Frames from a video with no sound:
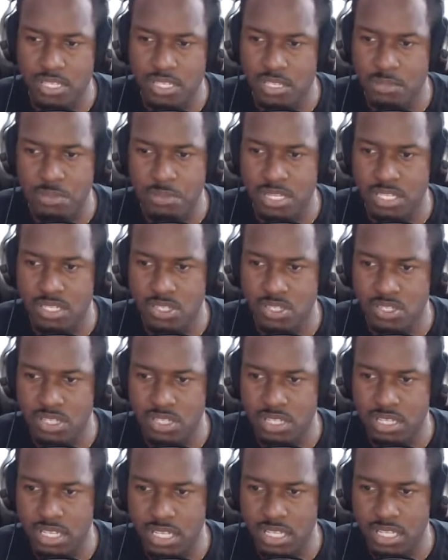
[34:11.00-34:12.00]
The bus is
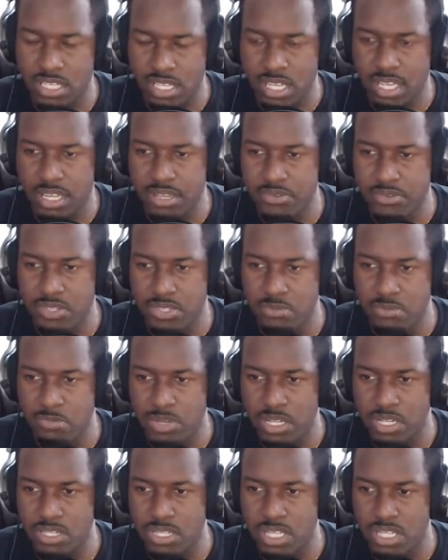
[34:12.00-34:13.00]
it was a
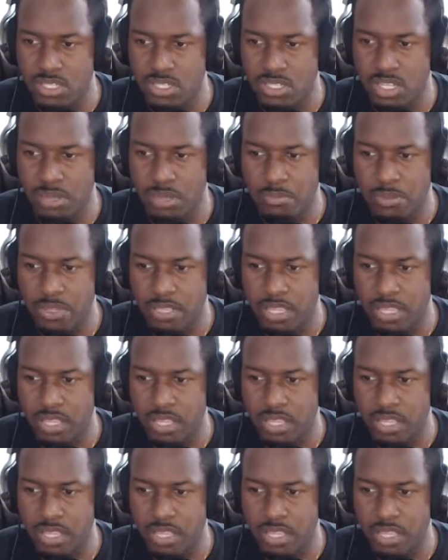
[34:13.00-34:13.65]
bus that he stopped, but yeah.